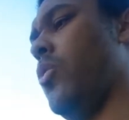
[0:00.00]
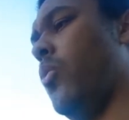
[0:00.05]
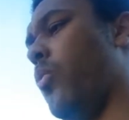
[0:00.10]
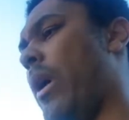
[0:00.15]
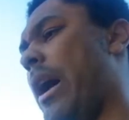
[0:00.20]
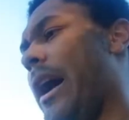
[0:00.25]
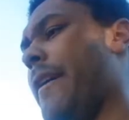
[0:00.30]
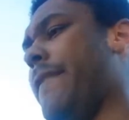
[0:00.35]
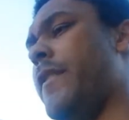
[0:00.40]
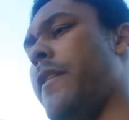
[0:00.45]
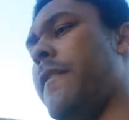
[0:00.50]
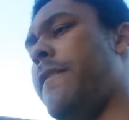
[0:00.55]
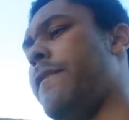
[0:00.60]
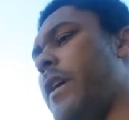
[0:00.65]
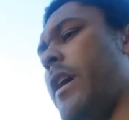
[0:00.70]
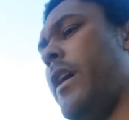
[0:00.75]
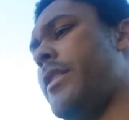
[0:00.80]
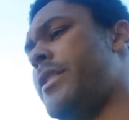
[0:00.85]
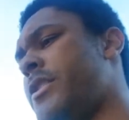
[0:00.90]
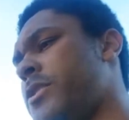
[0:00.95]
for the
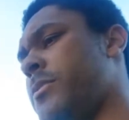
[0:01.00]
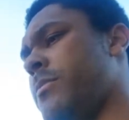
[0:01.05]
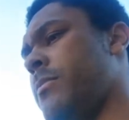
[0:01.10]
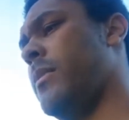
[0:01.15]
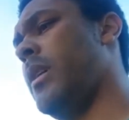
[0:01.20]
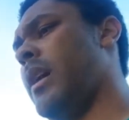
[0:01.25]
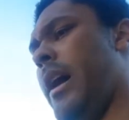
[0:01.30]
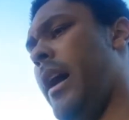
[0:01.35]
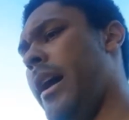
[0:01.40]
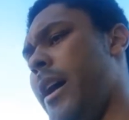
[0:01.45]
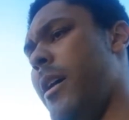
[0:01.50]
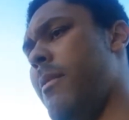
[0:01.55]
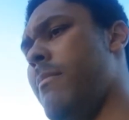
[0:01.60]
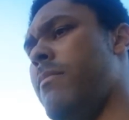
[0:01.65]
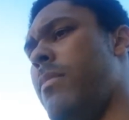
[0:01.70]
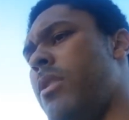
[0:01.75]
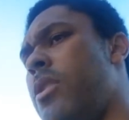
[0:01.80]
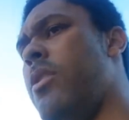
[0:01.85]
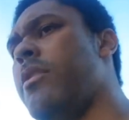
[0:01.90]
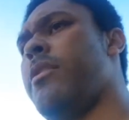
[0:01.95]
first
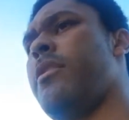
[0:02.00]
3